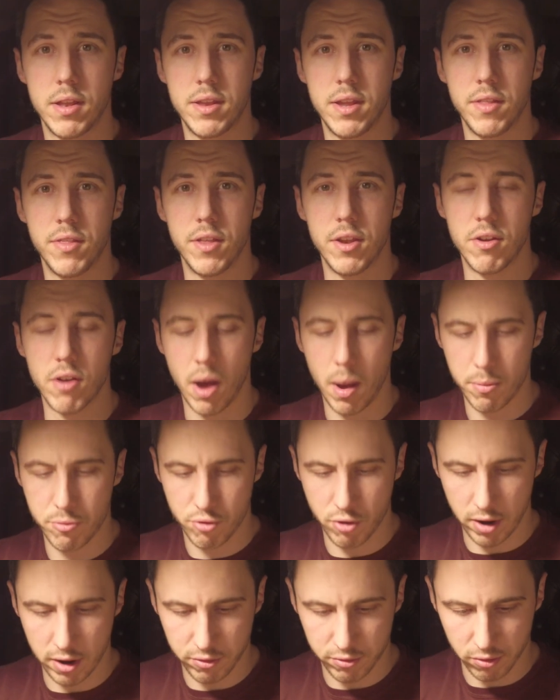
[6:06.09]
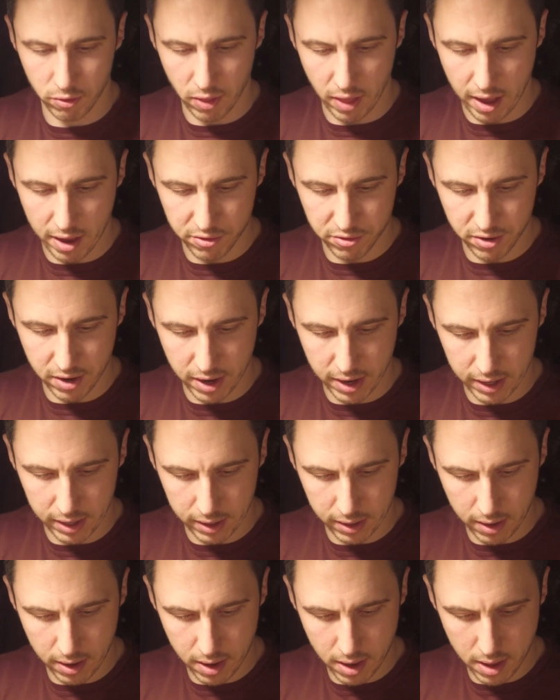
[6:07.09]
Did the dop transfer last
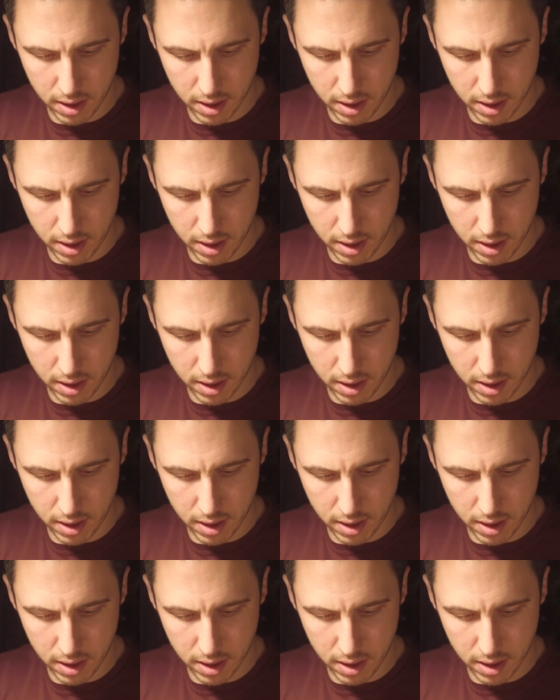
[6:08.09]
night.